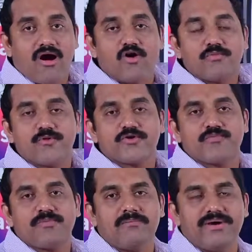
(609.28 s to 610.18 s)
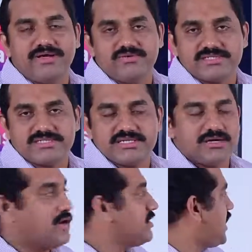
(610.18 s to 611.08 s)
output of public goods,
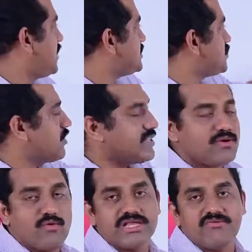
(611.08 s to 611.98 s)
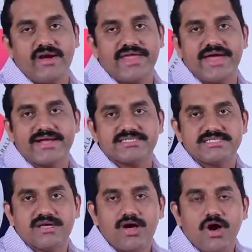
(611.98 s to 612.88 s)
that is on the y
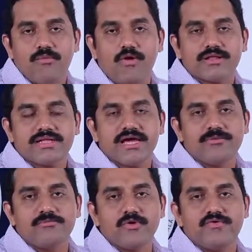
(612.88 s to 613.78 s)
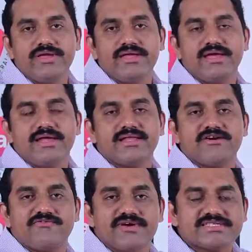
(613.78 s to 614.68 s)
axis, both are improving in
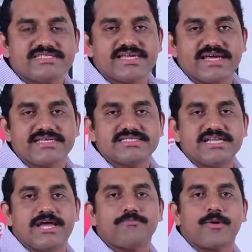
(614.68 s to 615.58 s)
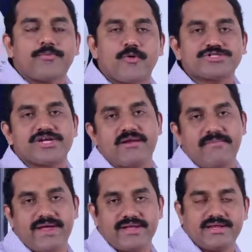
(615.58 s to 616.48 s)
the first case in a proportional
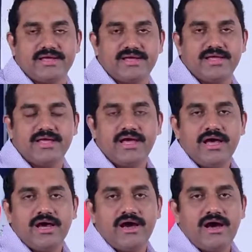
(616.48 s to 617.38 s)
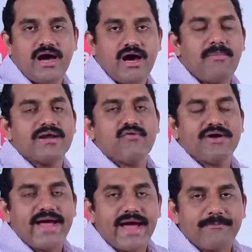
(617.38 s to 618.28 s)
manner. But
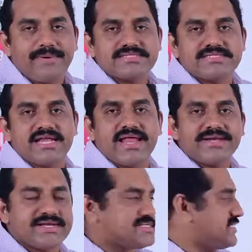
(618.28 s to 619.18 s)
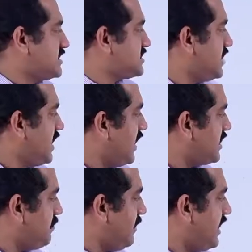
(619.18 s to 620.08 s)
what happens in the later stage?
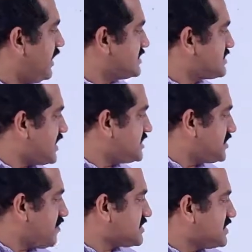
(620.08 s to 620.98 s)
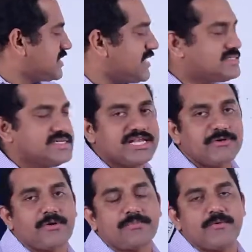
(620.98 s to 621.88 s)
In the beginning stage it was increasing in
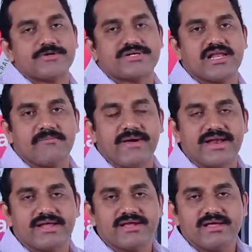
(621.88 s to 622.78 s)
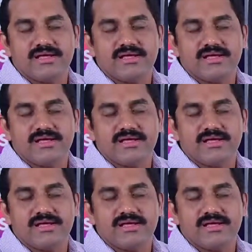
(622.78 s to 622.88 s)
a proportional manner,